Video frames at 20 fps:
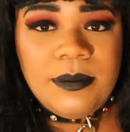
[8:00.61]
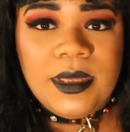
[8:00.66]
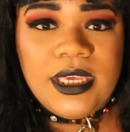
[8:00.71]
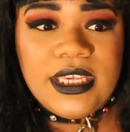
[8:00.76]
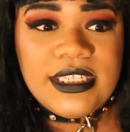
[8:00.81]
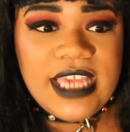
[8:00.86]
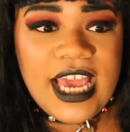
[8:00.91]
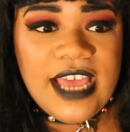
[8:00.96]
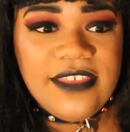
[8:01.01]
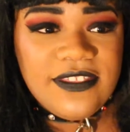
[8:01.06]

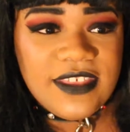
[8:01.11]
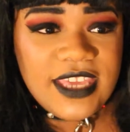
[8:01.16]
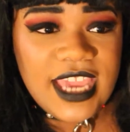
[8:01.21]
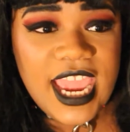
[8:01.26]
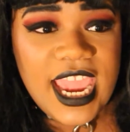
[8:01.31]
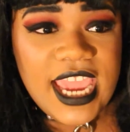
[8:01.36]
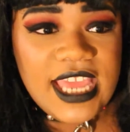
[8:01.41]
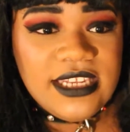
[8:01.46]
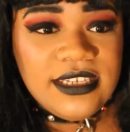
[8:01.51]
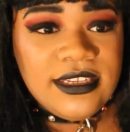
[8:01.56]
because at the
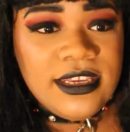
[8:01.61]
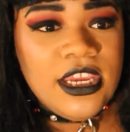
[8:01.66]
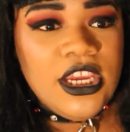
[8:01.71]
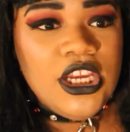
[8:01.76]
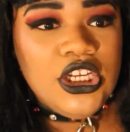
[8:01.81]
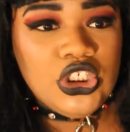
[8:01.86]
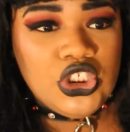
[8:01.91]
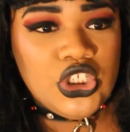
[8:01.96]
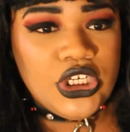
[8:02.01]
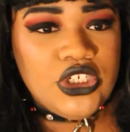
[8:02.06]
end
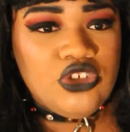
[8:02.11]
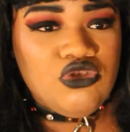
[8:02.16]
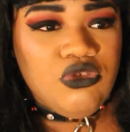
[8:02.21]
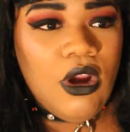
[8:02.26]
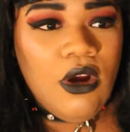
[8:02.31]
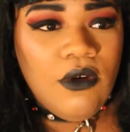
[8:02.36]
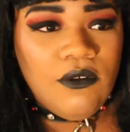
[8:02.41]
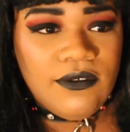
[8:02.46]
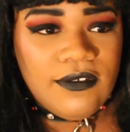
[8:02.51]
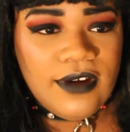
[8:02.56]
she
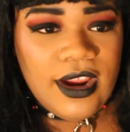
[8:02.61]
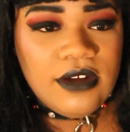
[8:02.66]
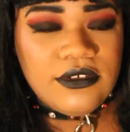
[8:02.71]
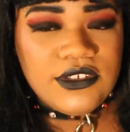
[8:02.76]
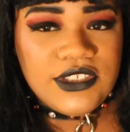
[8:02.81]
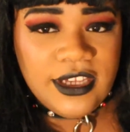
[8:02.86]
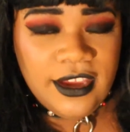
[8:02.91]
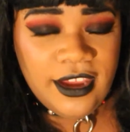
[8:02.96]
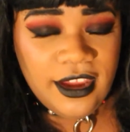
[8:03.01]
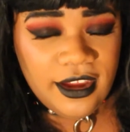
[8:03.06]
drove around
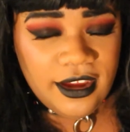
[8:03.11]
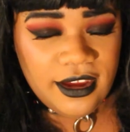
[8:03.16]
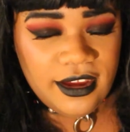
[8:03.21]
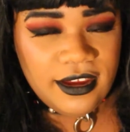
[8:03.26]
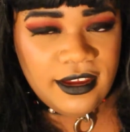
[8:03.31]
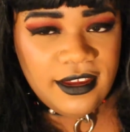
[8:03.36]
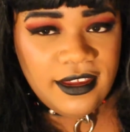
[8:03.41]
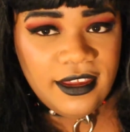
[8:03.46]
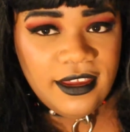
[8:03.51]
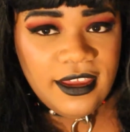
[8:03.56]
to
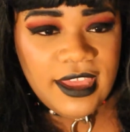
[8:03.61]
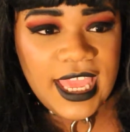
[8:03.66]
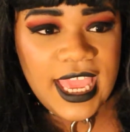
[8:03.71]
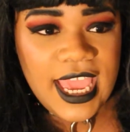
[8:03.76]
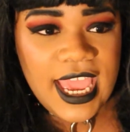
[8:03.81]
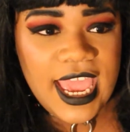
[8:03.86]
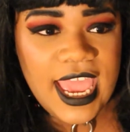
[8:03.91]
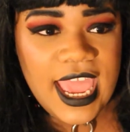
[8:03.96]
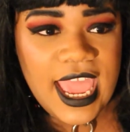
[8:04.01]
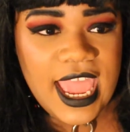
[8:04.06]
her
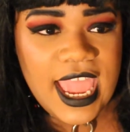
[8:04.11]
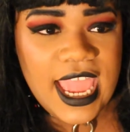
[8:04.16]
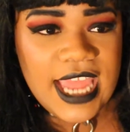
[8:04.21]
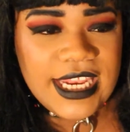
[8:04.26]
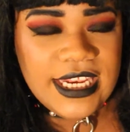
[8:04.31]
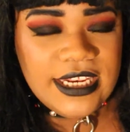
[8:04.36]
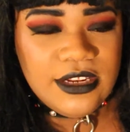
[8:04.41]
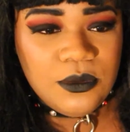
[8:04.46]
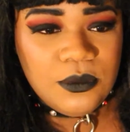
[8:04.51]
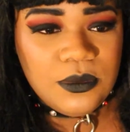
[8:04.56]

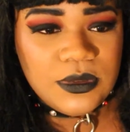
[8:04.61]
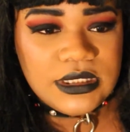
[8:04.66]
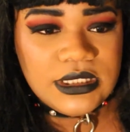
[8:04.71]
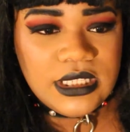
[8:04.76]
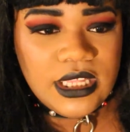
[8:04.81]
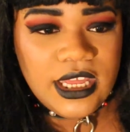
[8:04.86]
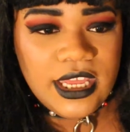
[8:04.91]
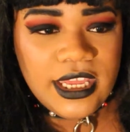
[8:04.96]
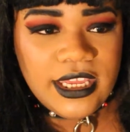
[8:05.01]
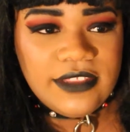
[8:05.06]
and was
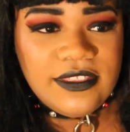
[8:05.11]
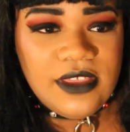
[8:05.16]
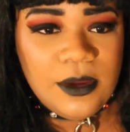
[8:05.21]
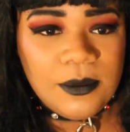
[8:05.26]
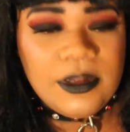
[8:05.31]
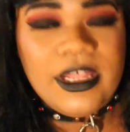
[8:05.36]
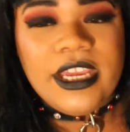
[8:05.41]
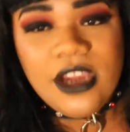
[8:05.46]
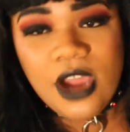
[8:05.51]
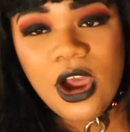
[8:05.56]
like, they
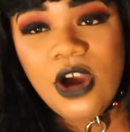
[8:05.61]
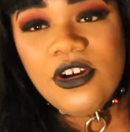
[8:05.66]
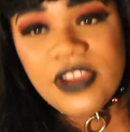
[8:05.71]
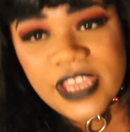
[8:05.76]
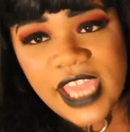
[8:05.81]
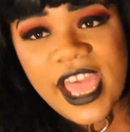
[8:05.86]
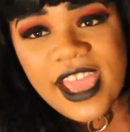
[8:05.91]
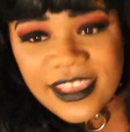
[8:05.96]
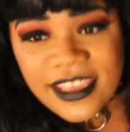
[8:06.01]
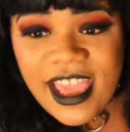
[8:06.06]
were like, oh
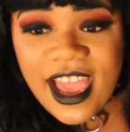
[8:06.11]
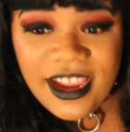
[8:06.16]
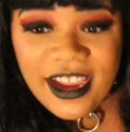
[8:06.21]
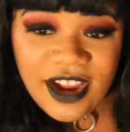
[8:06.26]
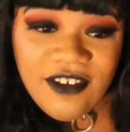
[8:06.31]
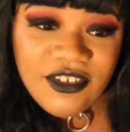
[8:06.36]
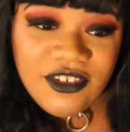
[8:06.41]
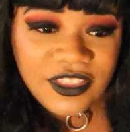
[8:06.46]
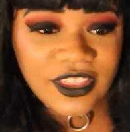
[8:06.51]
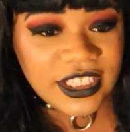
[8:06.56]
yeah,
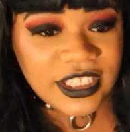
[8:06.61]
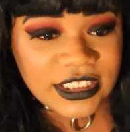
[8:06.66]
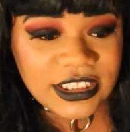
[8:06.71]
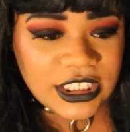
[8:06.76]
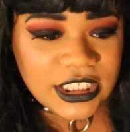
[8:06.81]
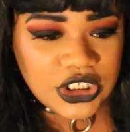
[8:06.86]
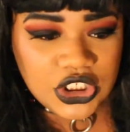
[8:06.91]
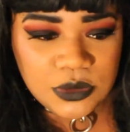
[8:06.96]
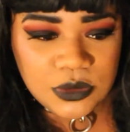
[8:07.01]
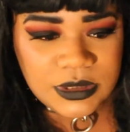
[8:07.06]
everything's,
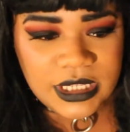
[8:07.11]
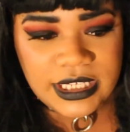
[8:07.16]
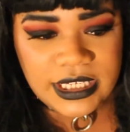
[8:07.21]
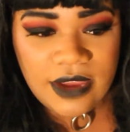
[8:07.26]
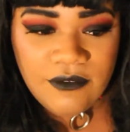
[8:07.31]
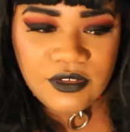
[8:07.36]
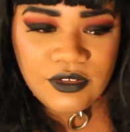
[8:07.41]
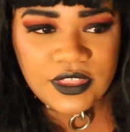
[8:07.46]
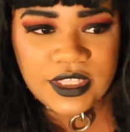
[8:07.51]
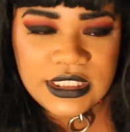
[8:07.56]
and she was like,
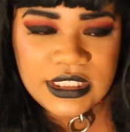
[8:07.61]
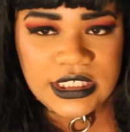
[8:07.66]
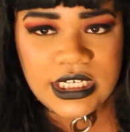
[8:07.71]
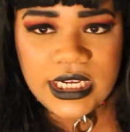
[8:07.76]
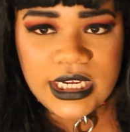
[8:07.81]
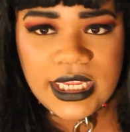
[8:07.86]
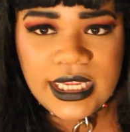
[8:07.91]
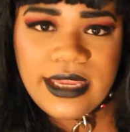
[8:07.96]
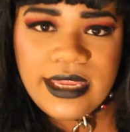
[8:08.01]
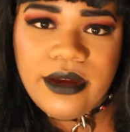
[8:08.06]
everything's
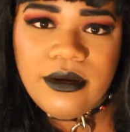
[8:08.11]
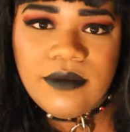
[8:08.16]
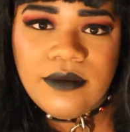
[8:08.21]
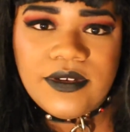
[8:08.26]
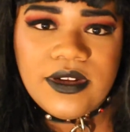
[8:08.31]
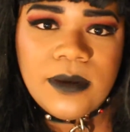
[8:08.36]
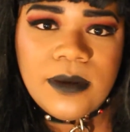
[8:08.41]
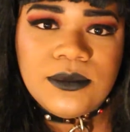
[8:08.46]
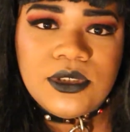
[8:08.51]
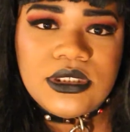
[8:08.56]
taken care of,
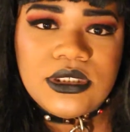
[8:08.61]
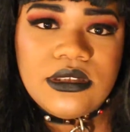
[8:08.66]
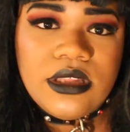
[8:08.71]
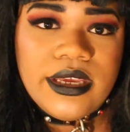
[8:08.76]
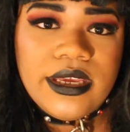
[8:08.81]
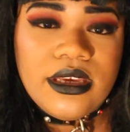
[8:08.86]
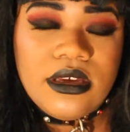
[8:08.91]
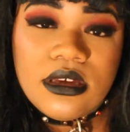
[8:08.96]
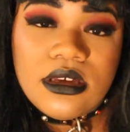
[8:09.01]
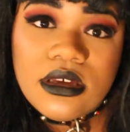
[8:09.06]
and I'm just
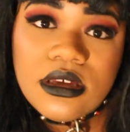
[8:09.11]
like,